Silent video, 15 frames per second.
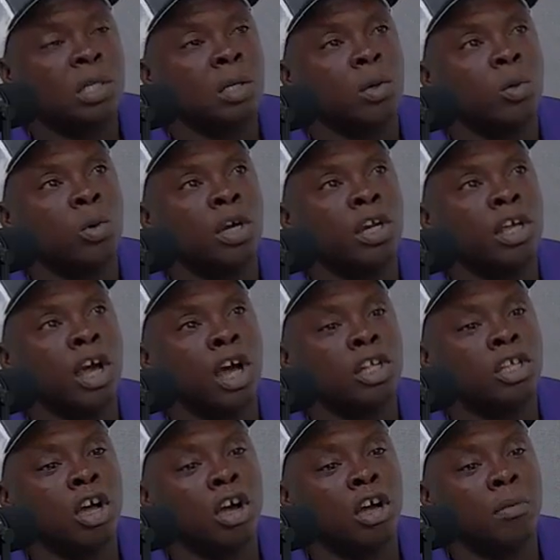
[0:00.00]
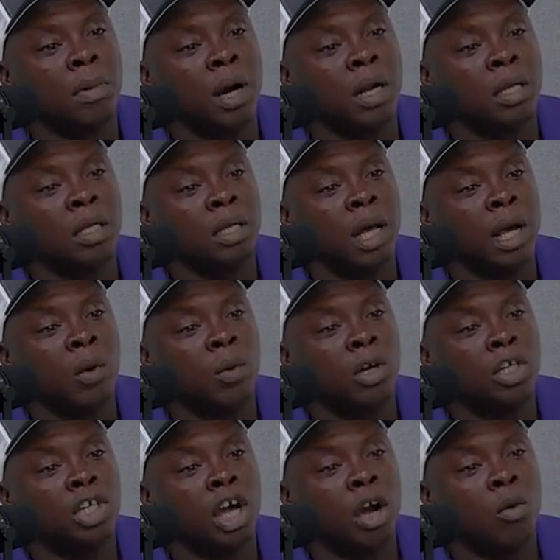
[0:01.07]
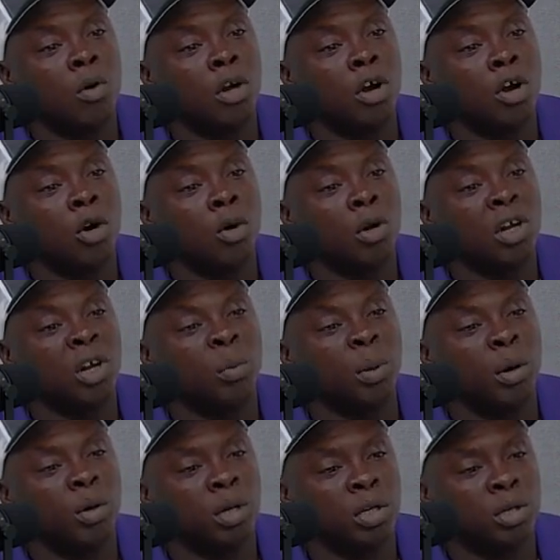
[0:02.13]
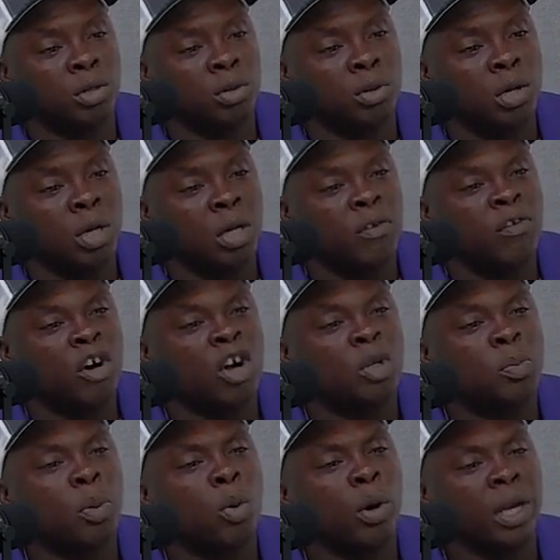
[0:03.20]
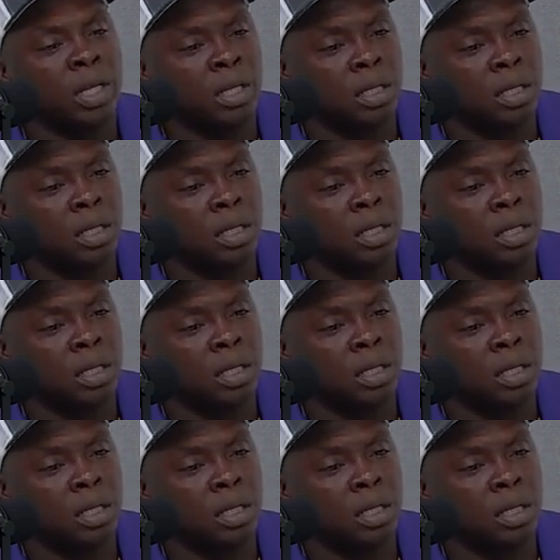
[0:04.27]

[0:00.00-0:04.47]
do y'all talk about as like what y'all want to hold an opponent to as far as points?